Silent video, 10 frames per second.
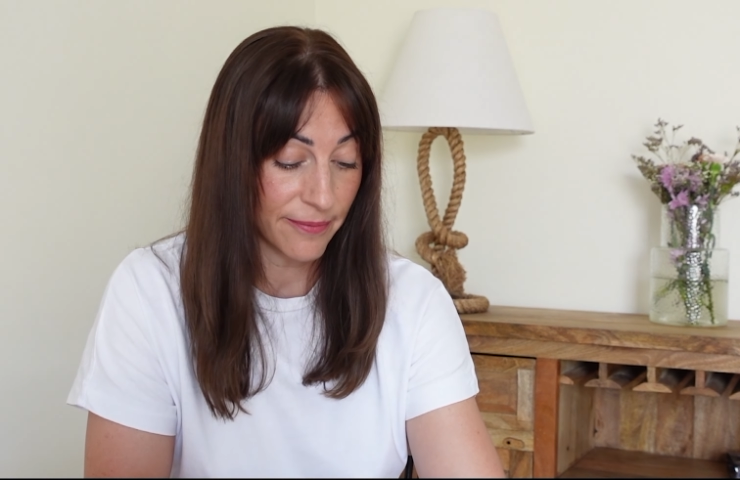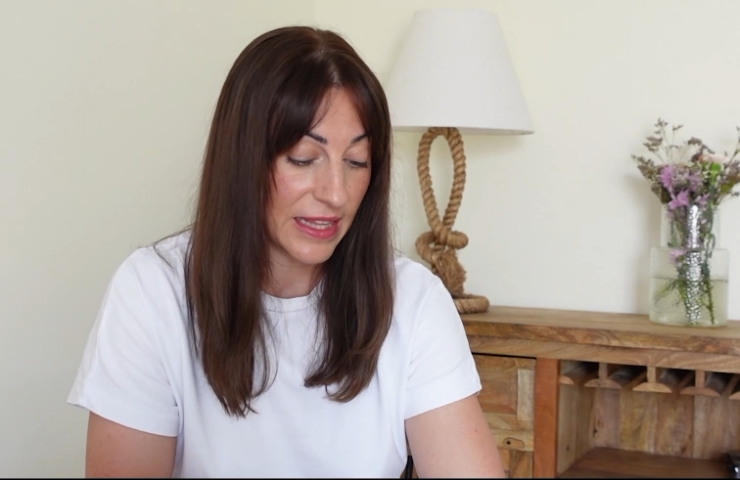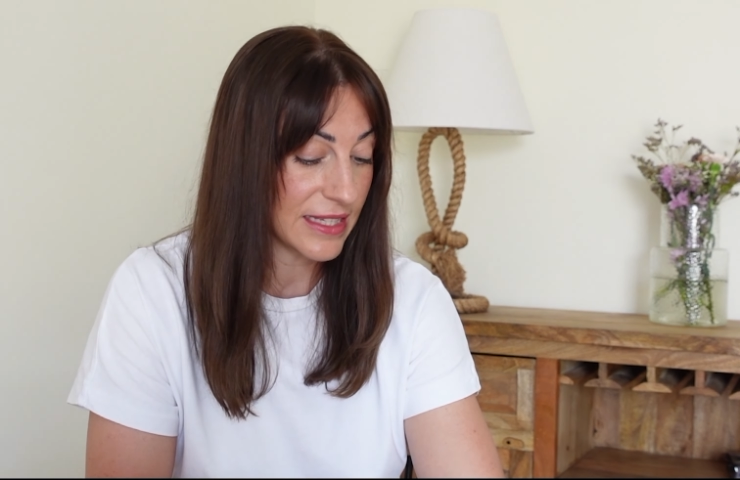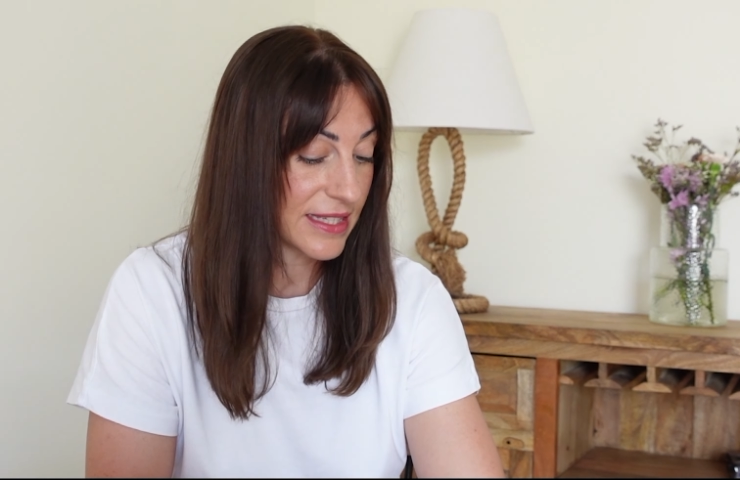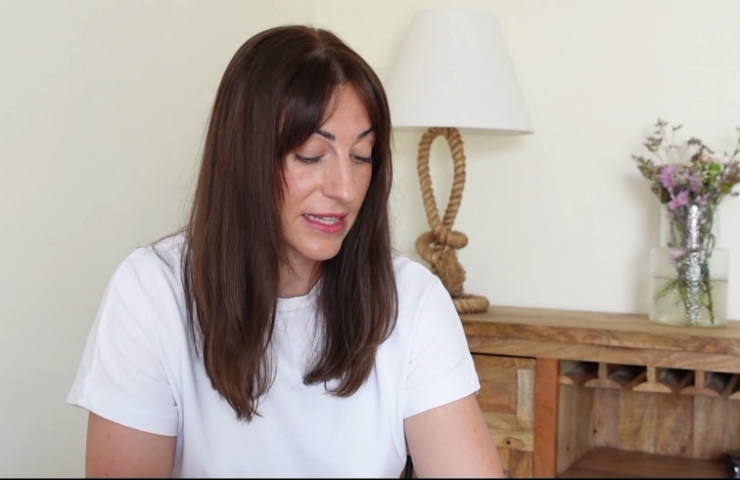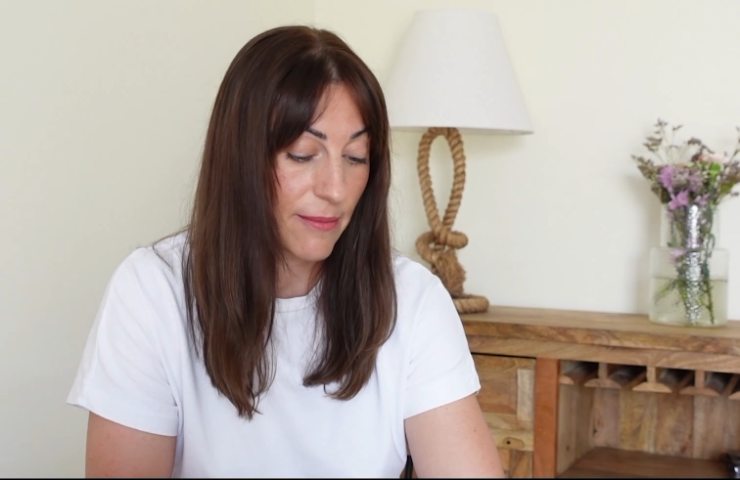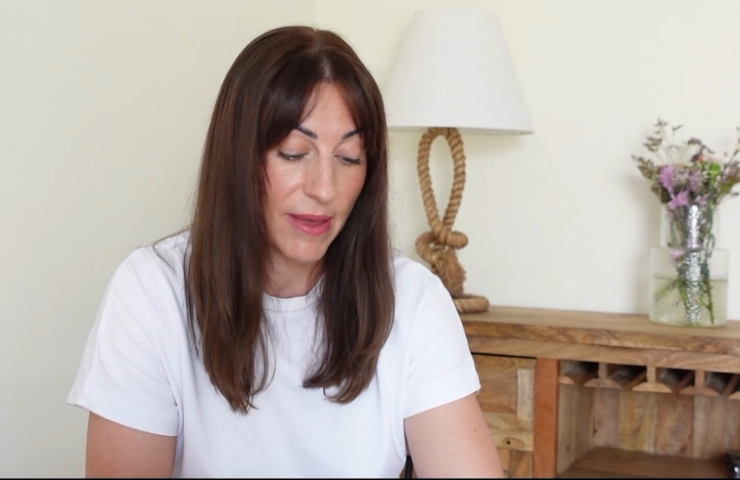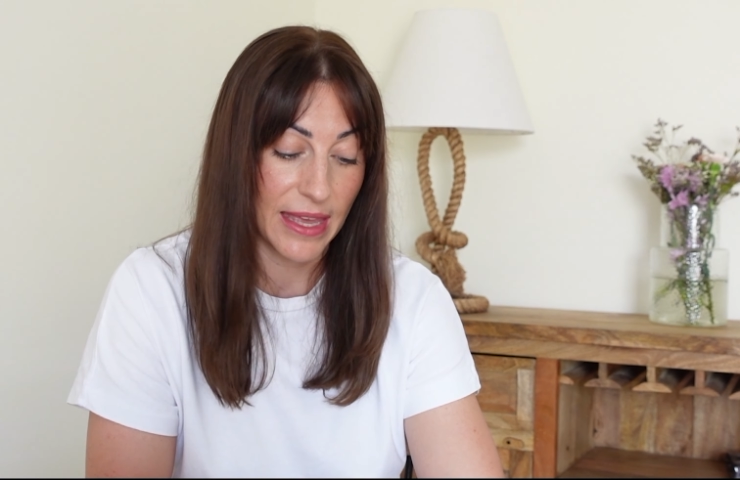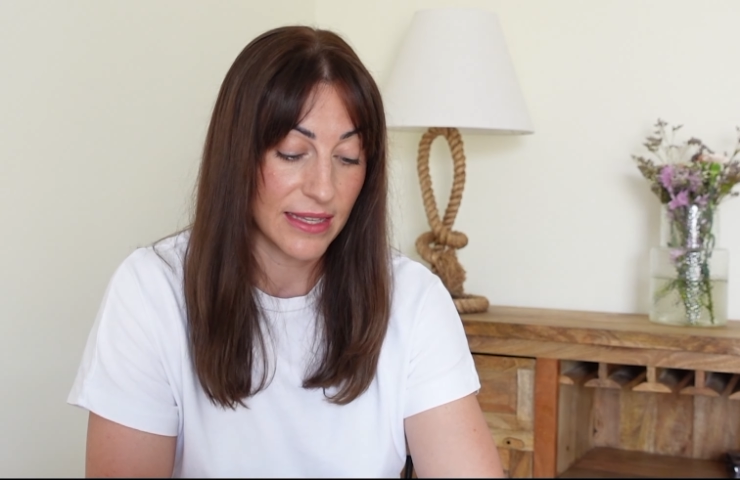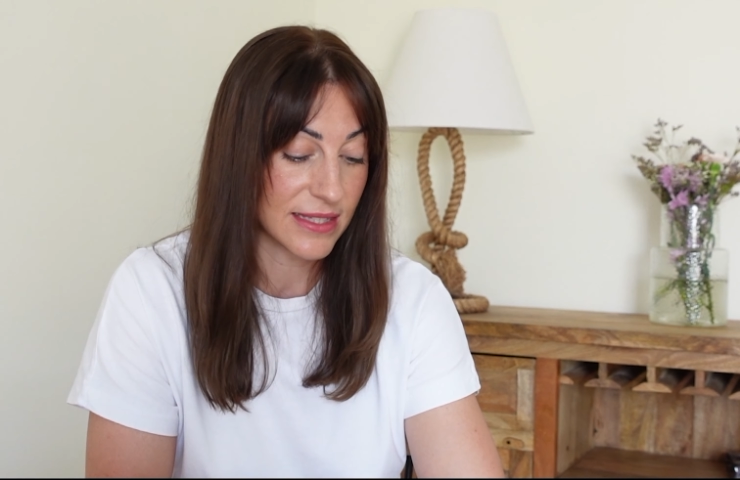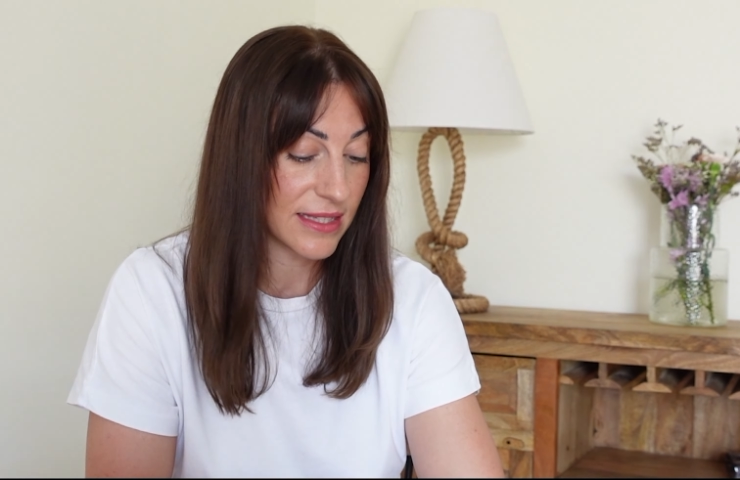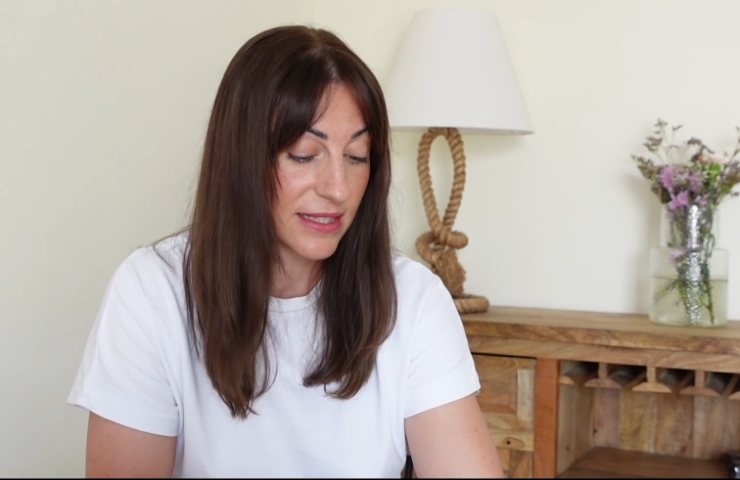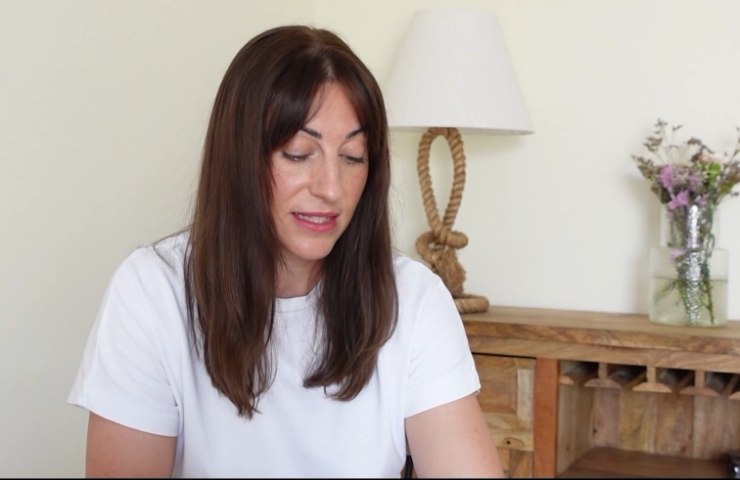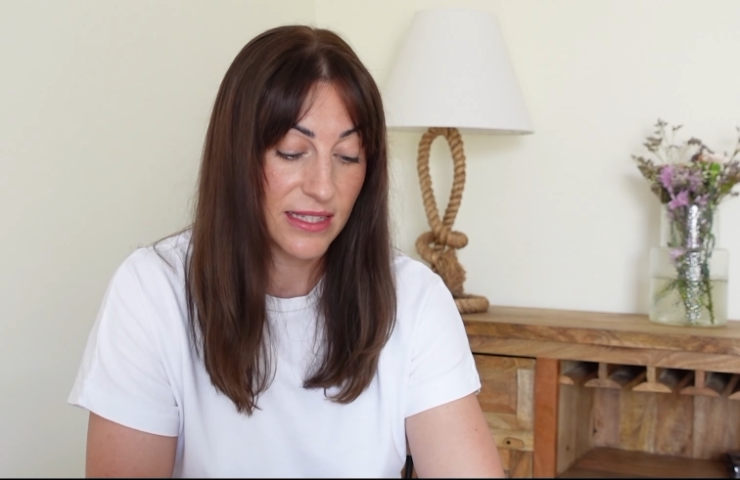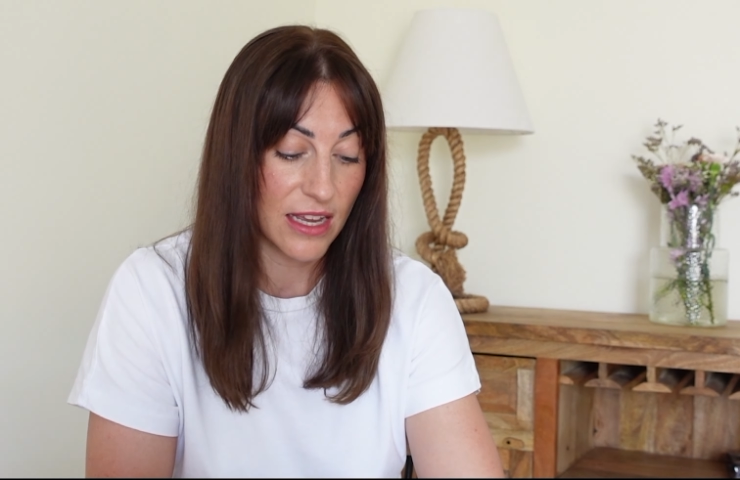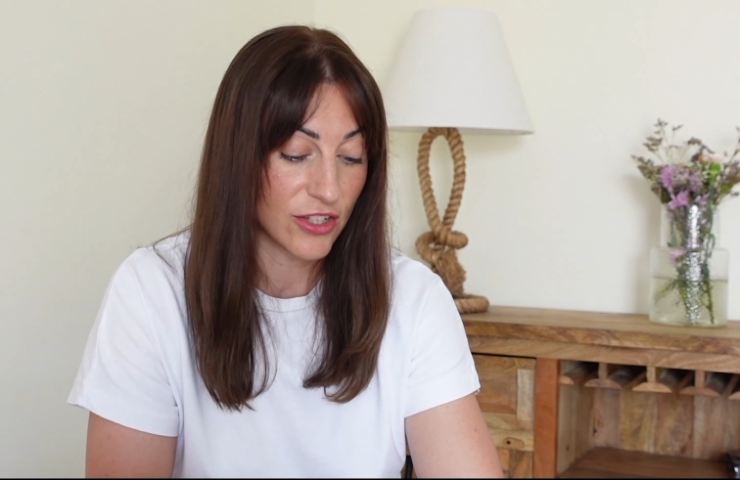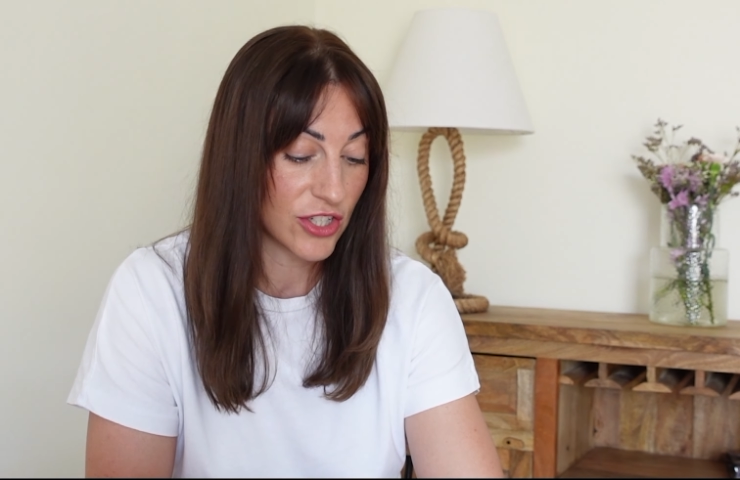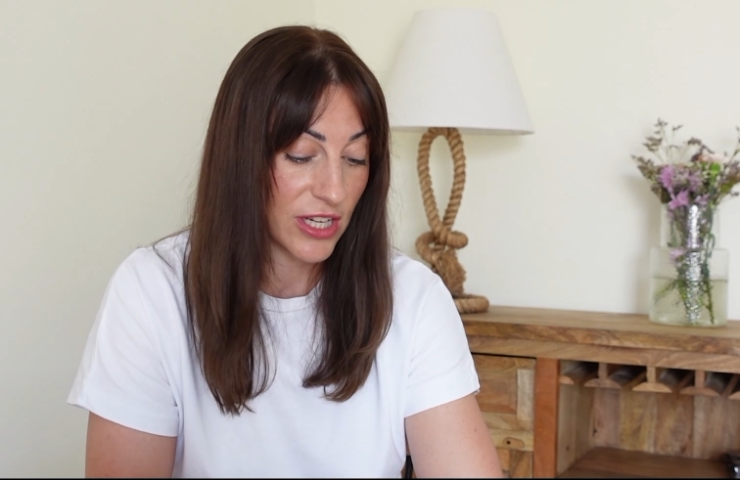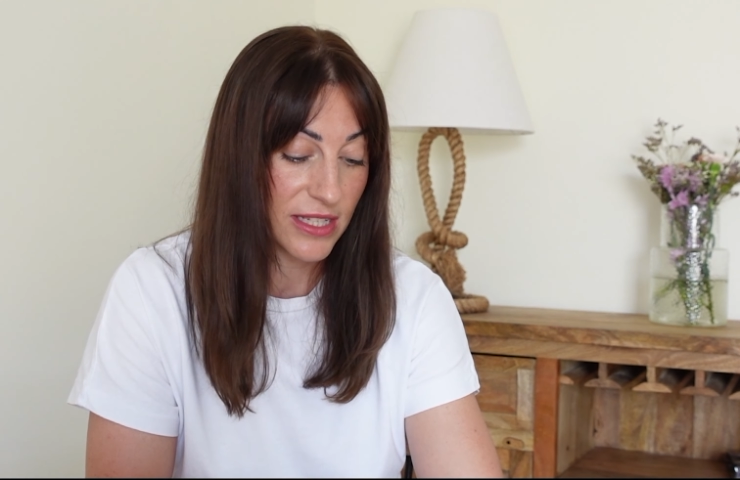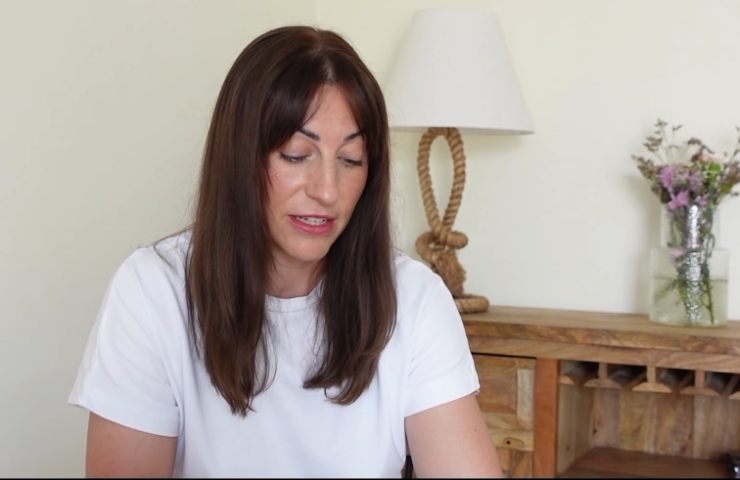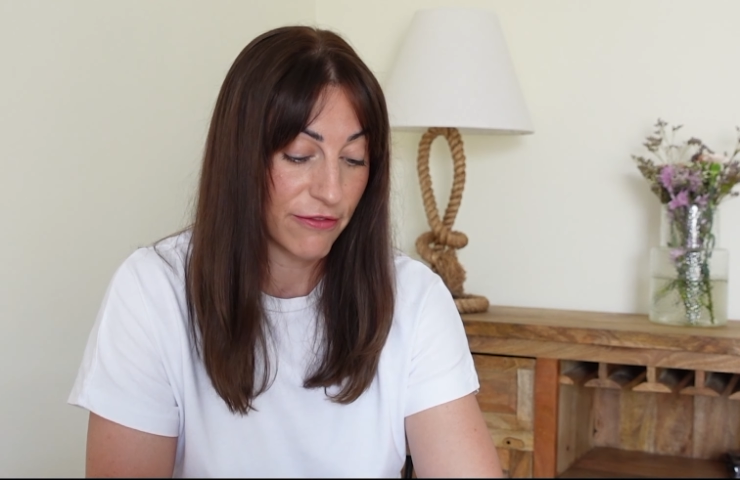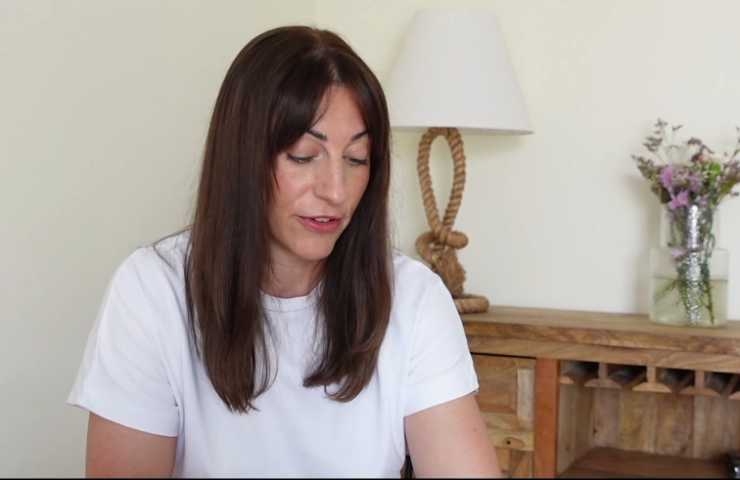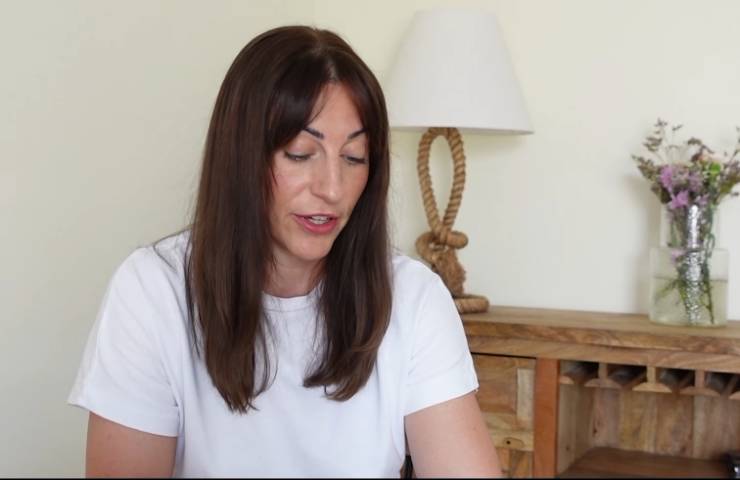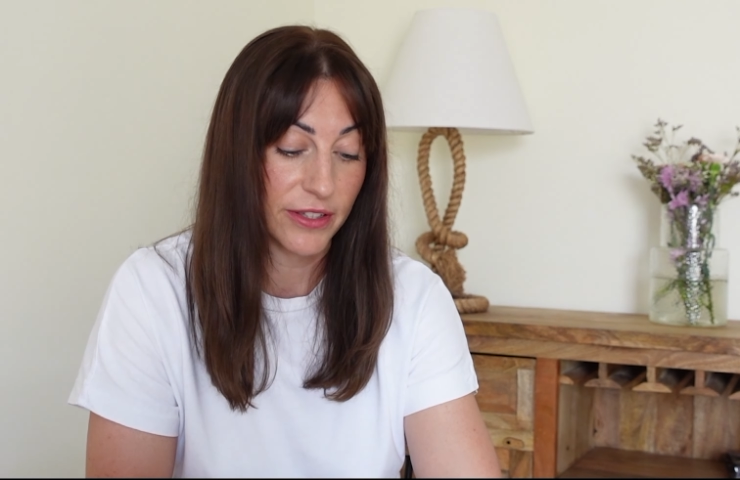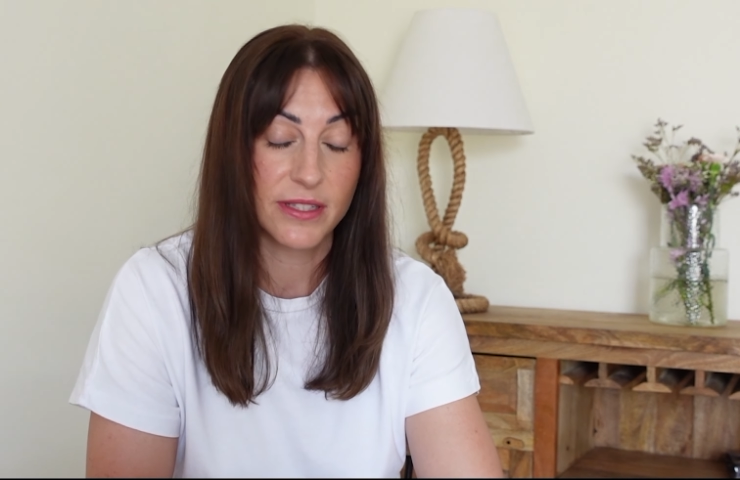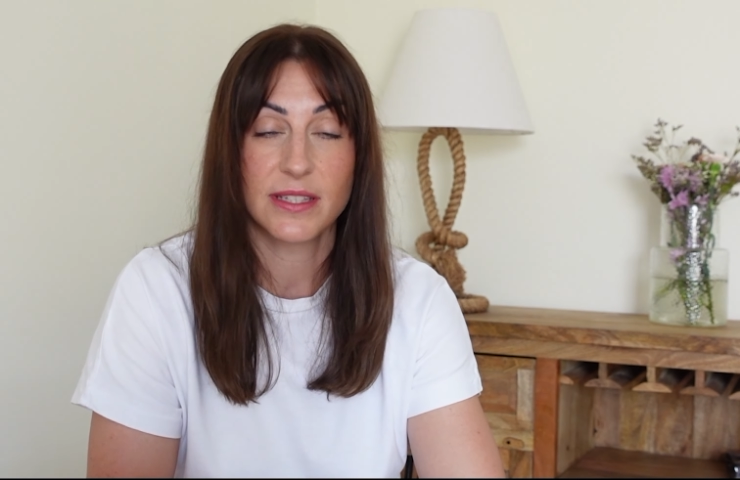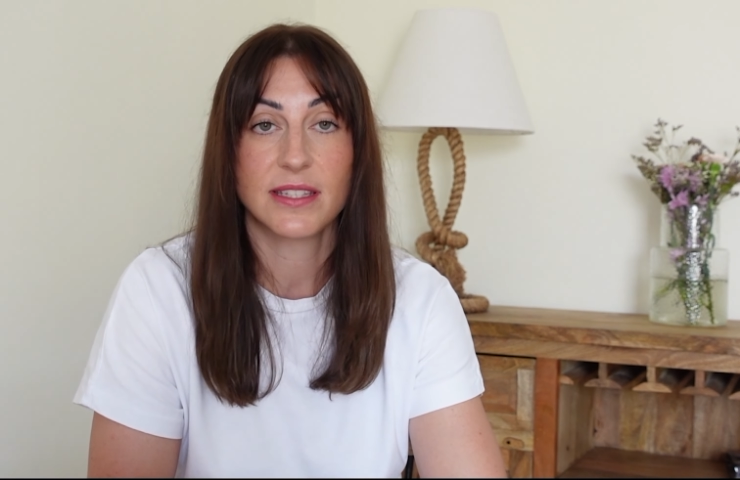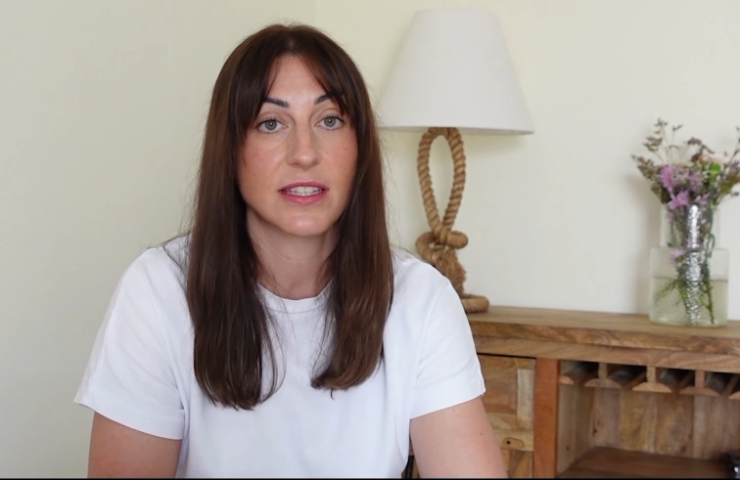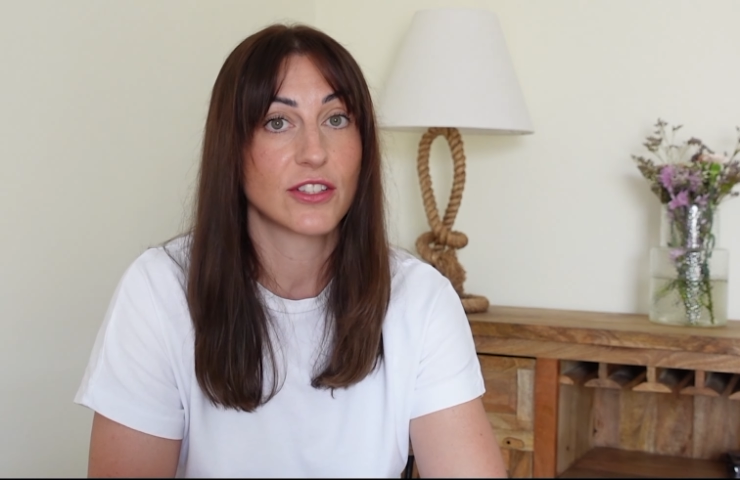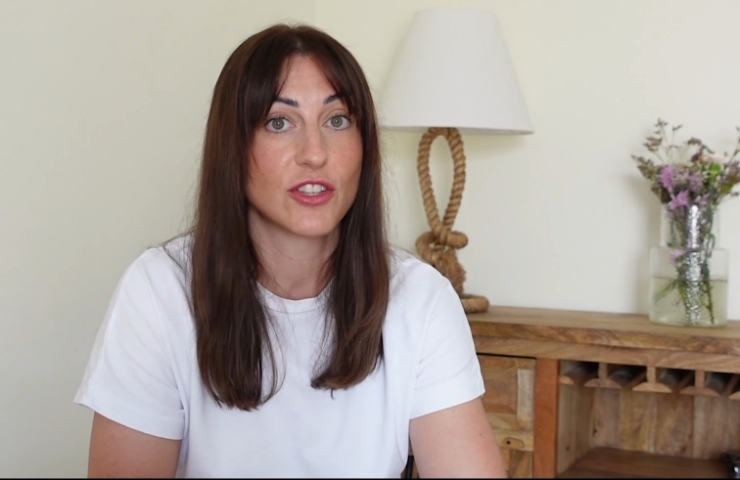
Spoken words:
This makes such a difference